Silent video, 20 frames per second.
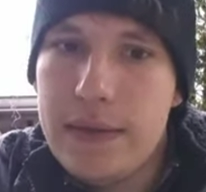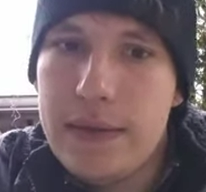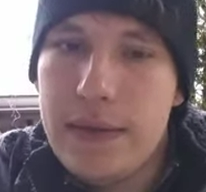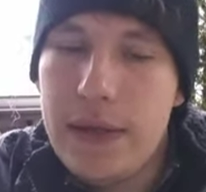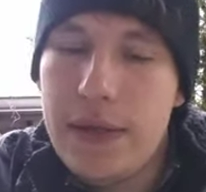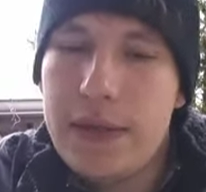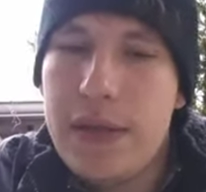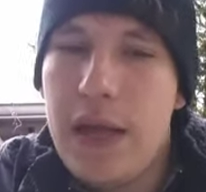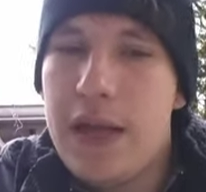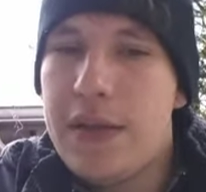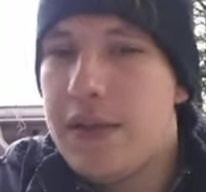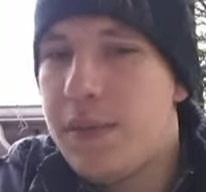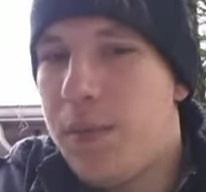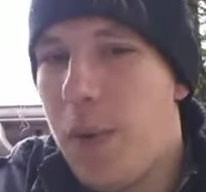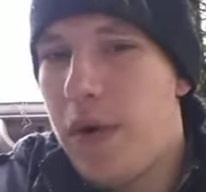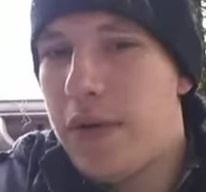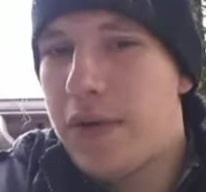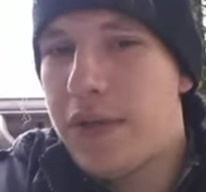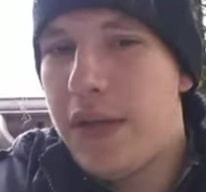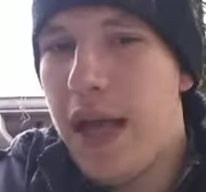It's
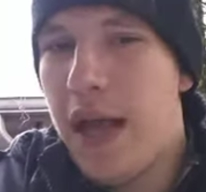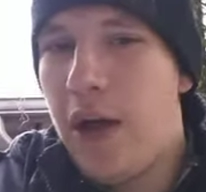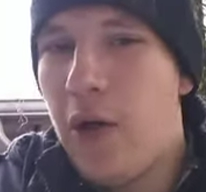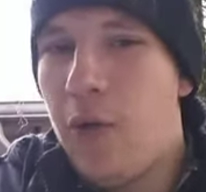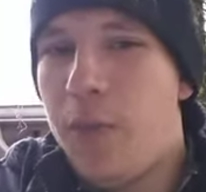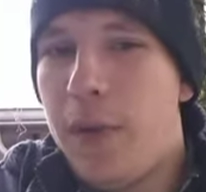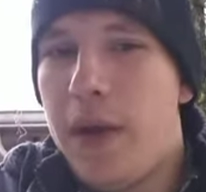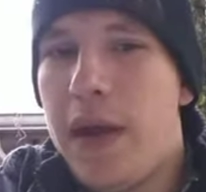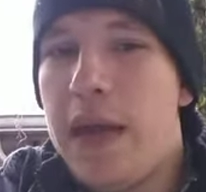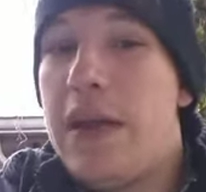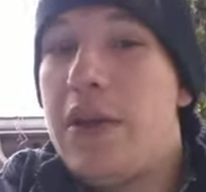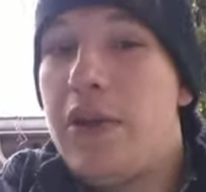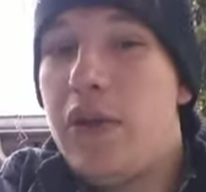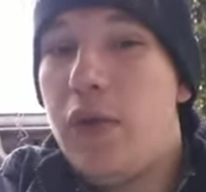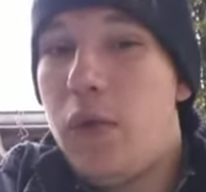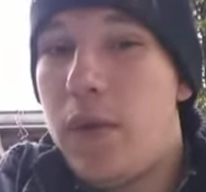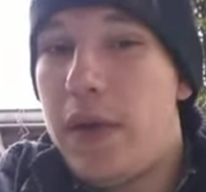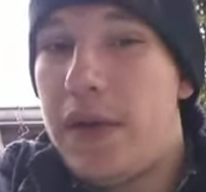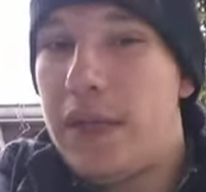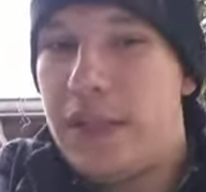supposed to help
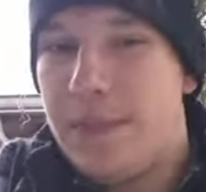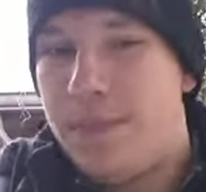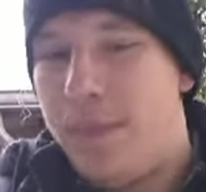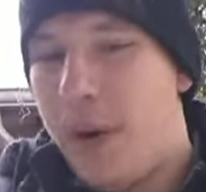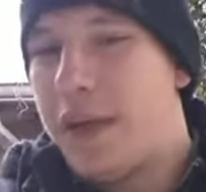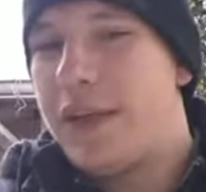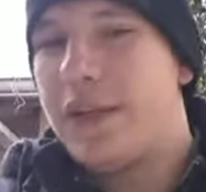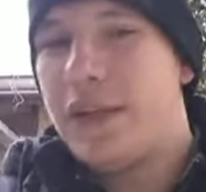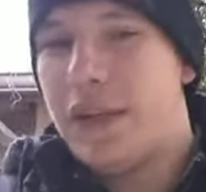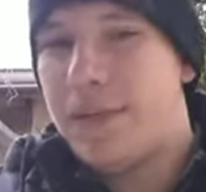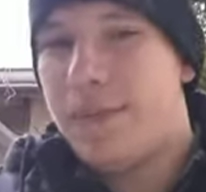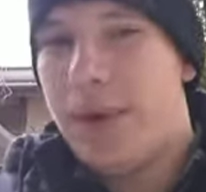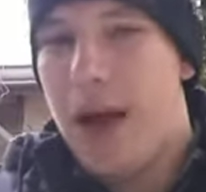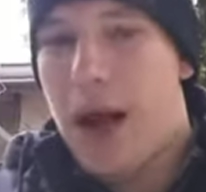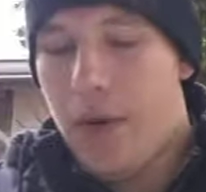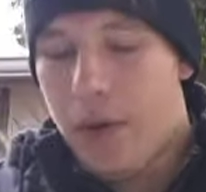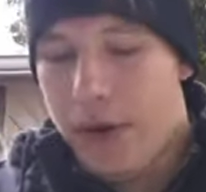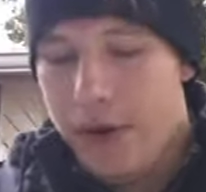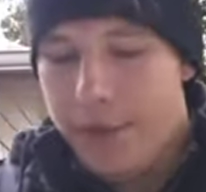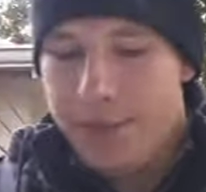increase punching
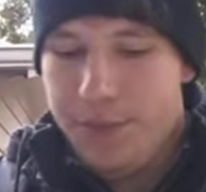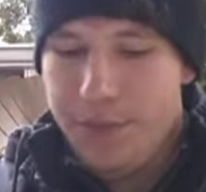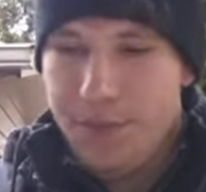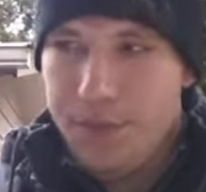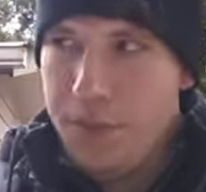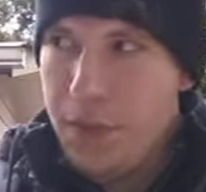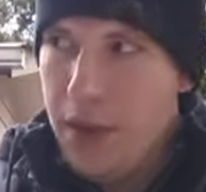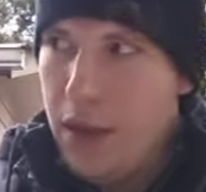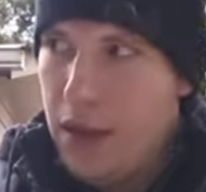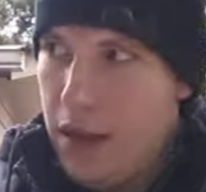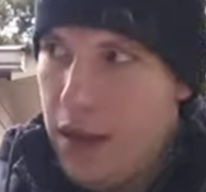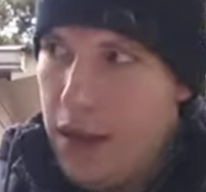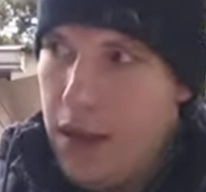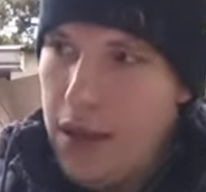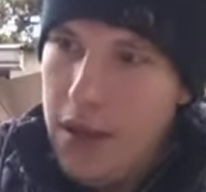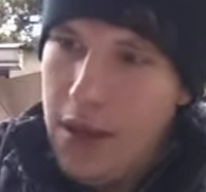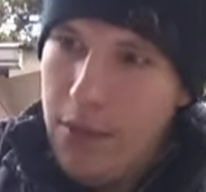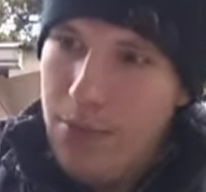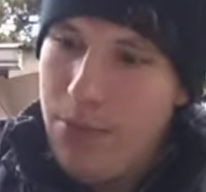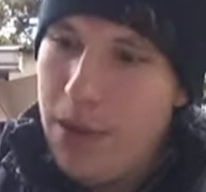power,
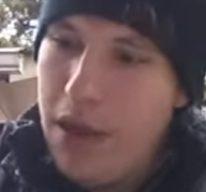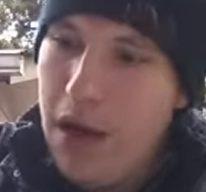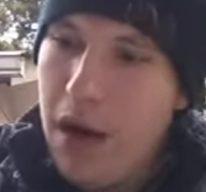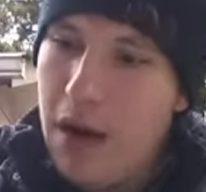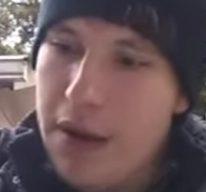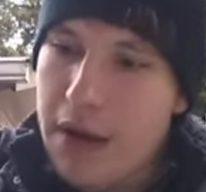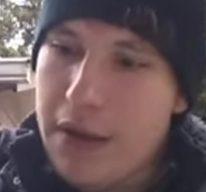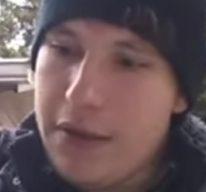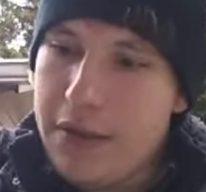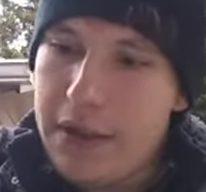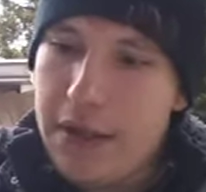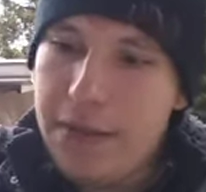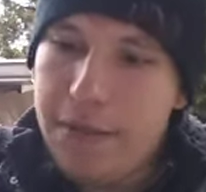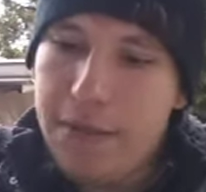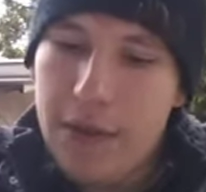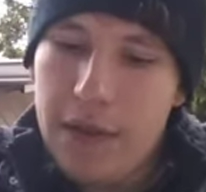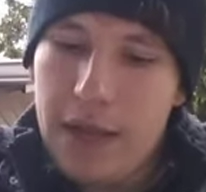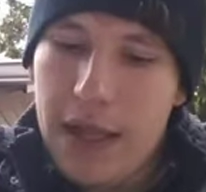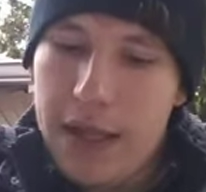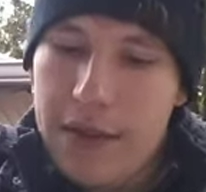but I honestly
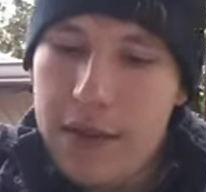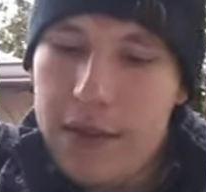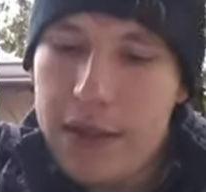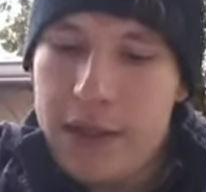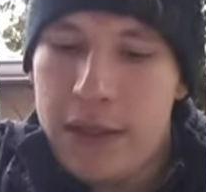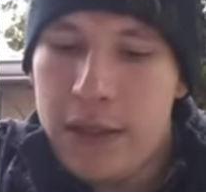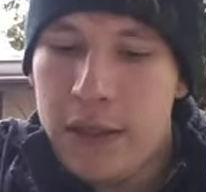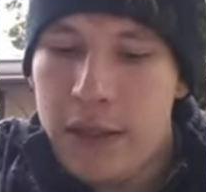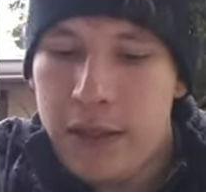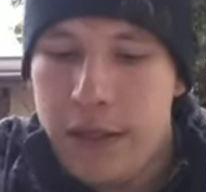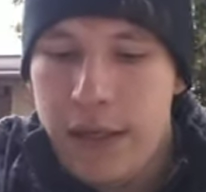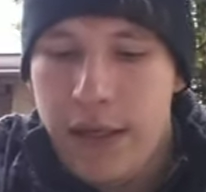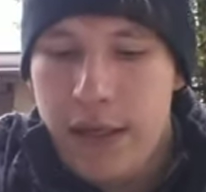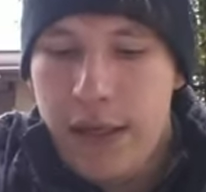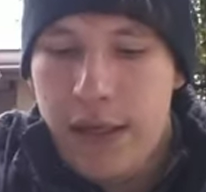feel like the little